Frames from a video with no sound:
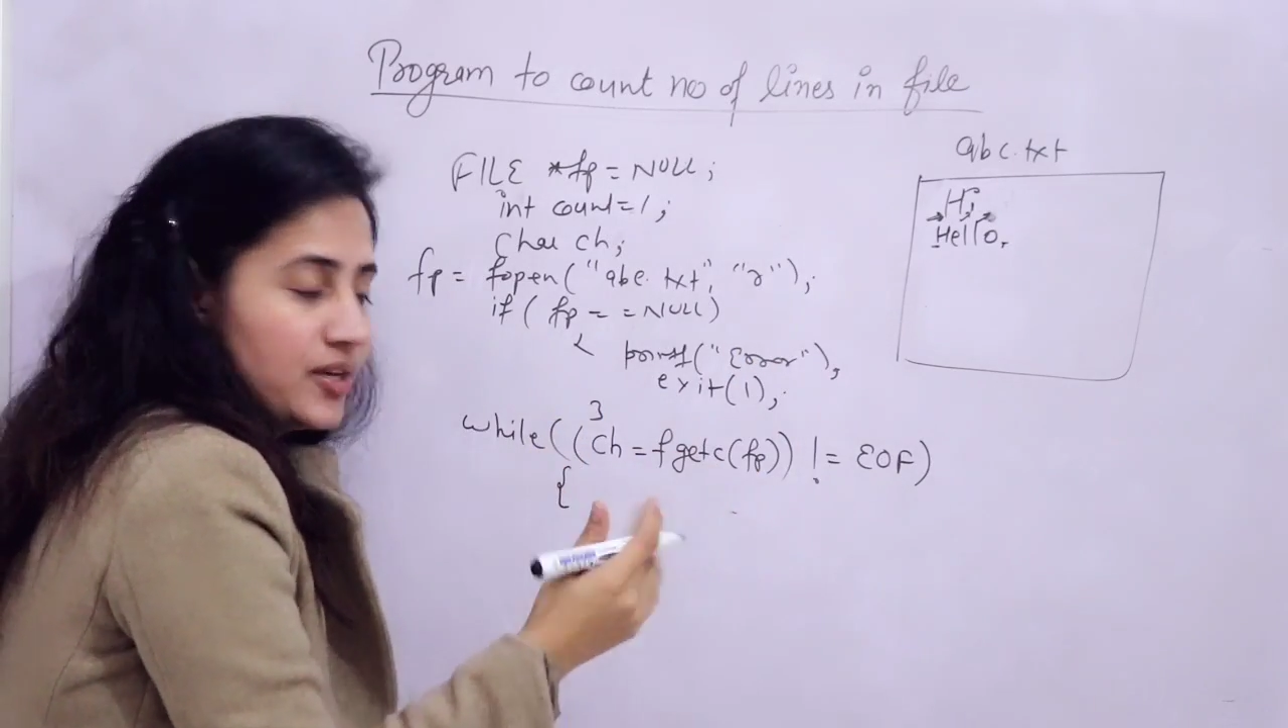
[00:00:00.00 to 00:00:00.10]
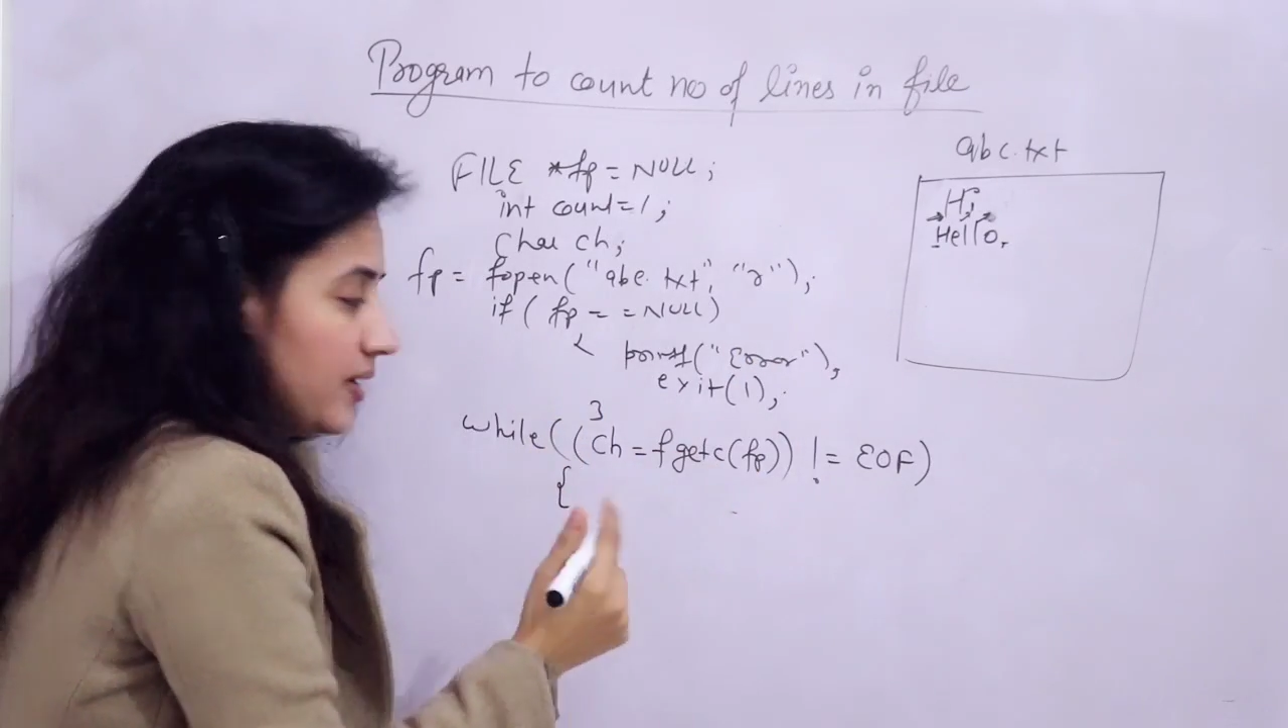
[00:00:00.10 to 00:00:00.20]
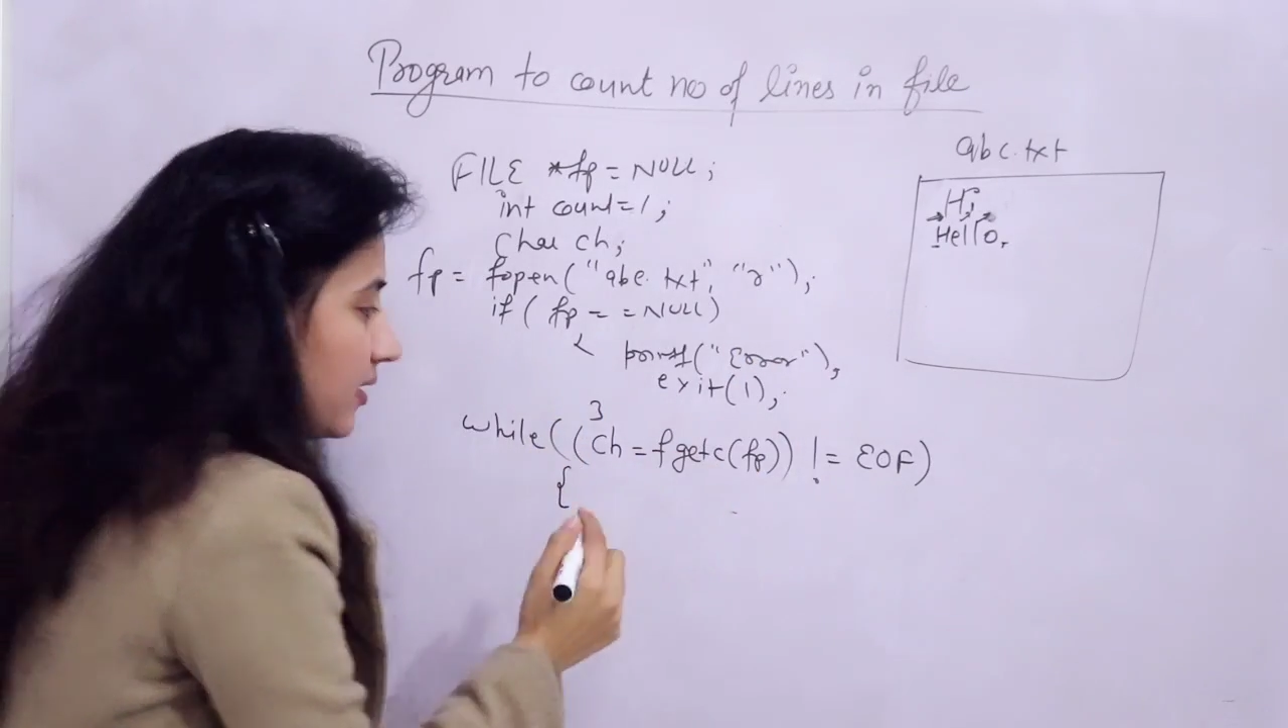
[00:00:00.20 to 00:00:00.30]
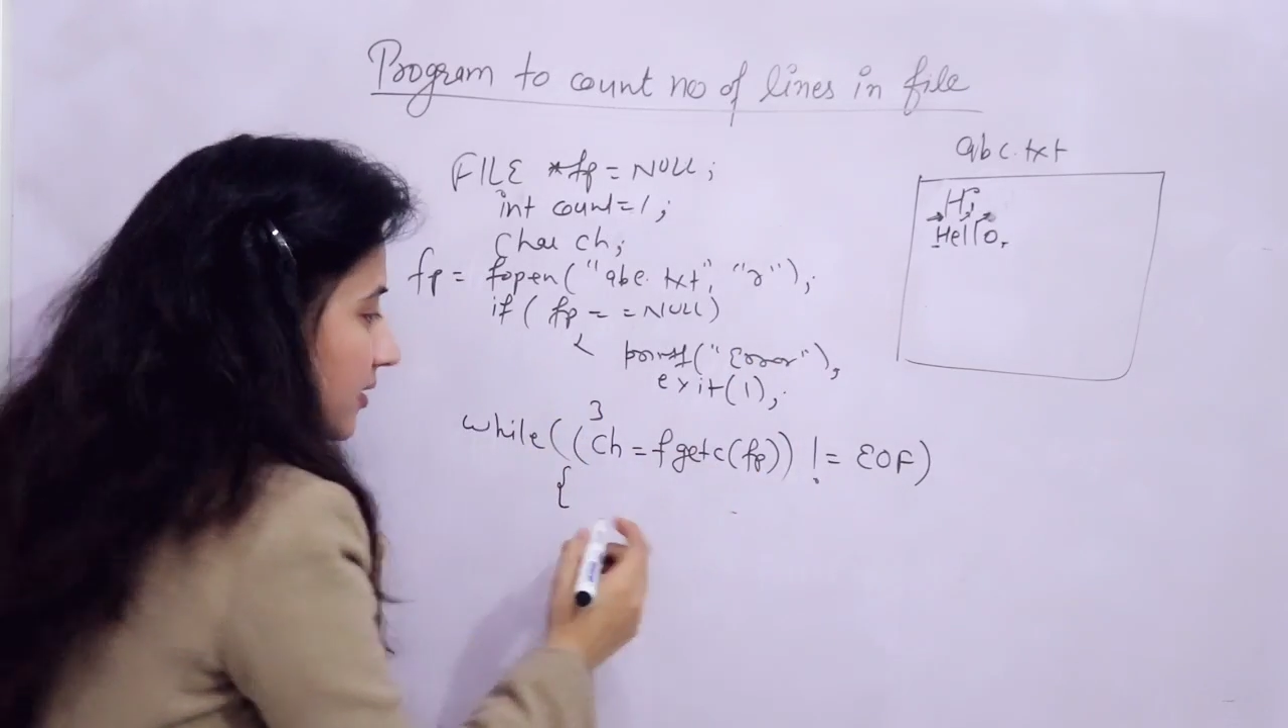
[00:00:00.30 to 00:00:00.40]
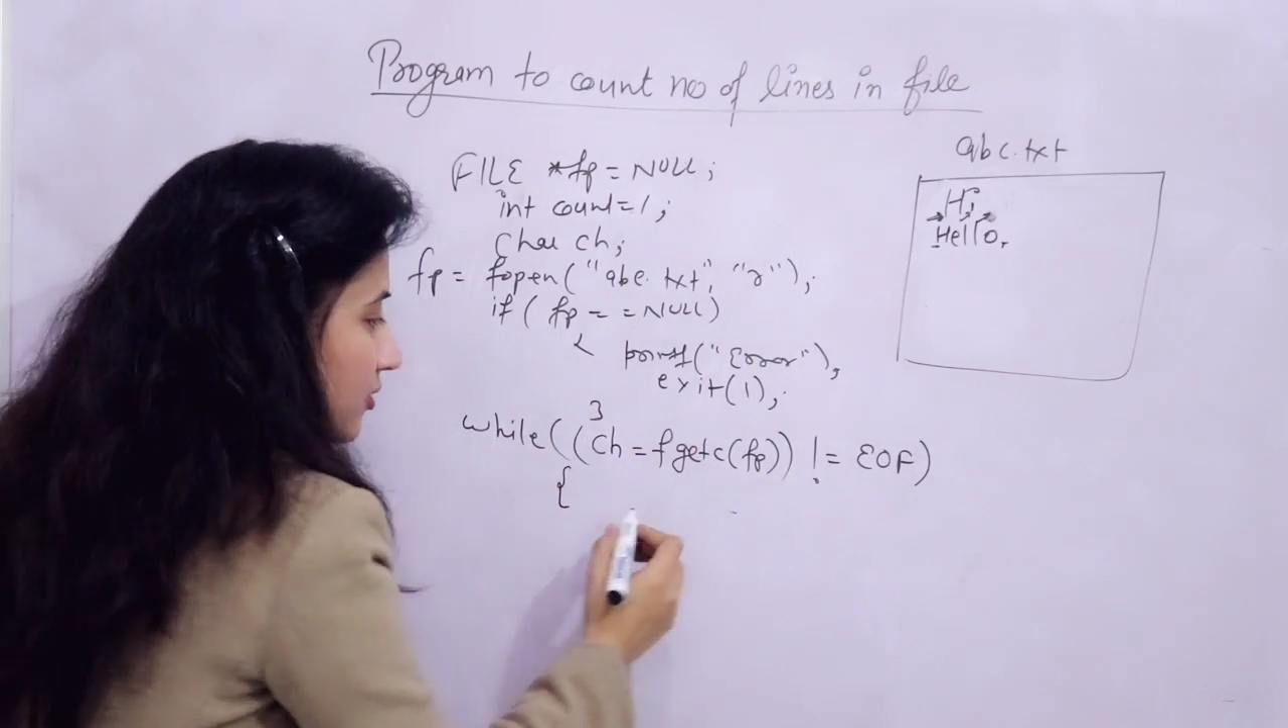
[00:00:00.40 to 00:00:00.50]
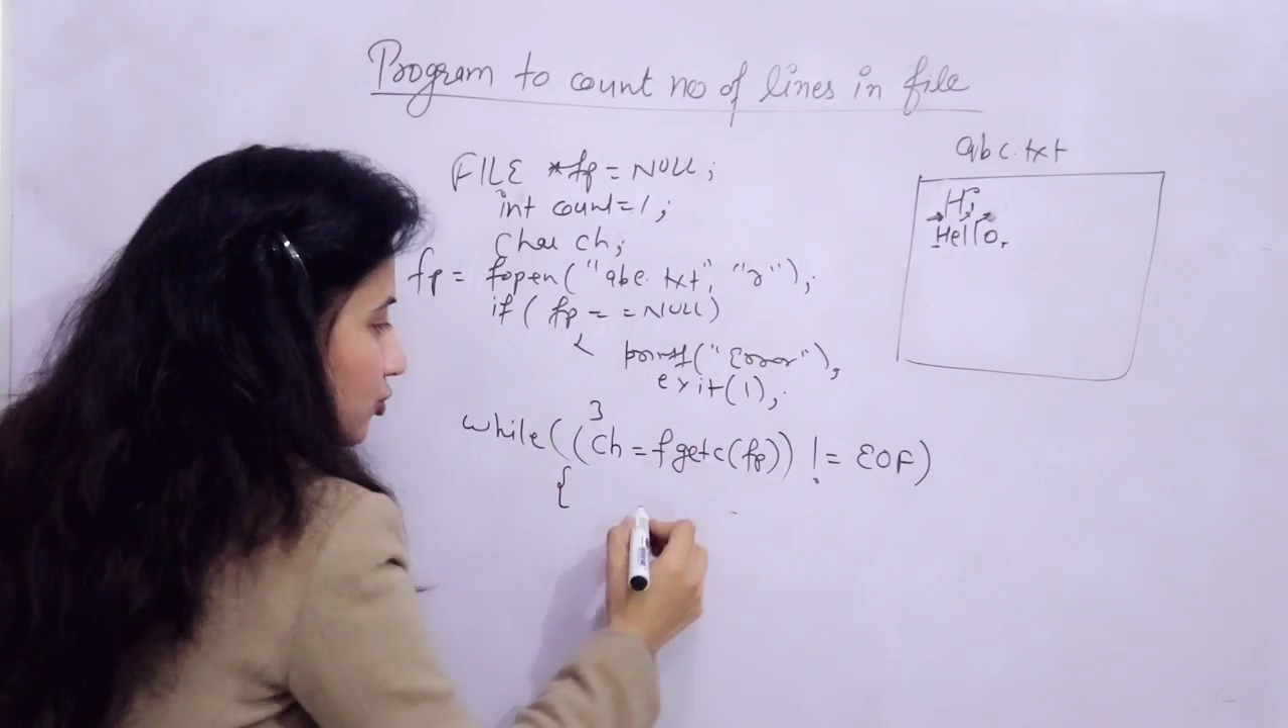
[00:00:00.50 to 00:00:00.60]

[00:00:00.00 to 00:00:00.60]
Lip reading: n,